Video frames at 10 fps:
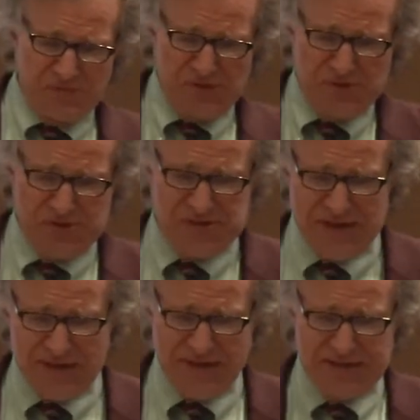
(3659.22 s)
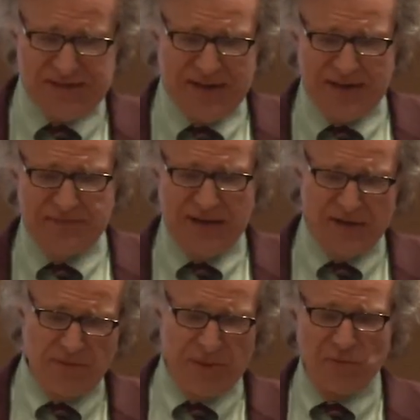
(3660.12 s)
use the satellites they have now
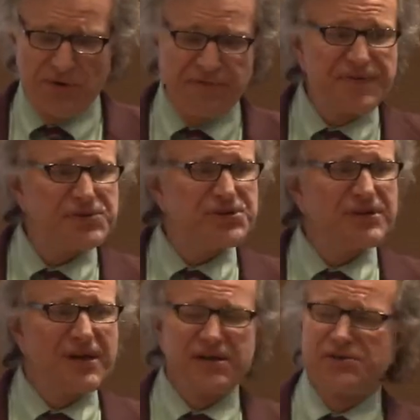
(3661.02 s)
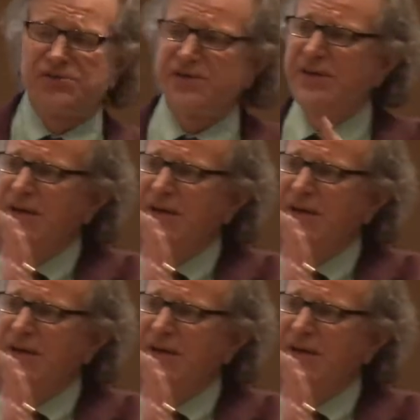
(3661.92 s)
to be more efficient, not use